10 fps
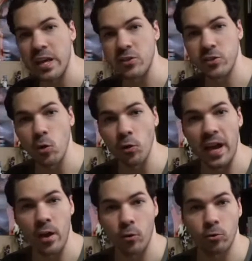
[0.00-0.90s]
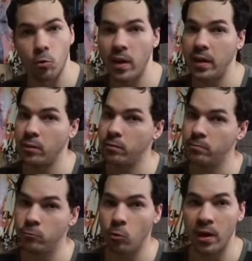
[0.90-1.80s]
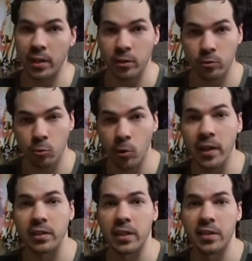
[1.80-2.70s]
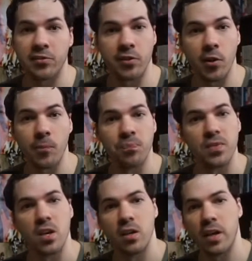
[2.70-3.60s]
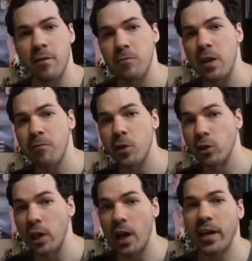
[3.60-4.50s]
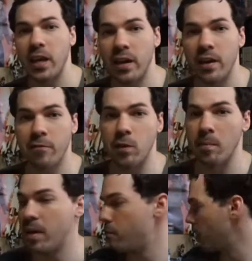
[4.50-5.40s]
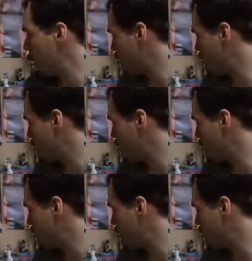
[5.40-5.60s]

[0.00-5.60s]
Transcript: they sold out quite quickly. So if you're lucky enough, you might find